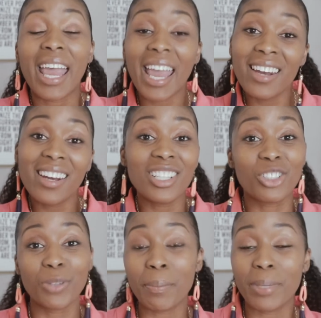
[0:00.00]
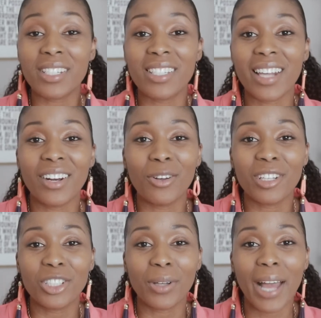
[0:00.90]
and a dream business that I know
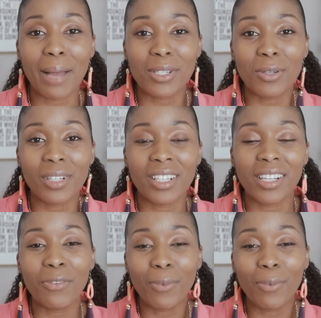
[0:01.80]
that you'll absolutely love.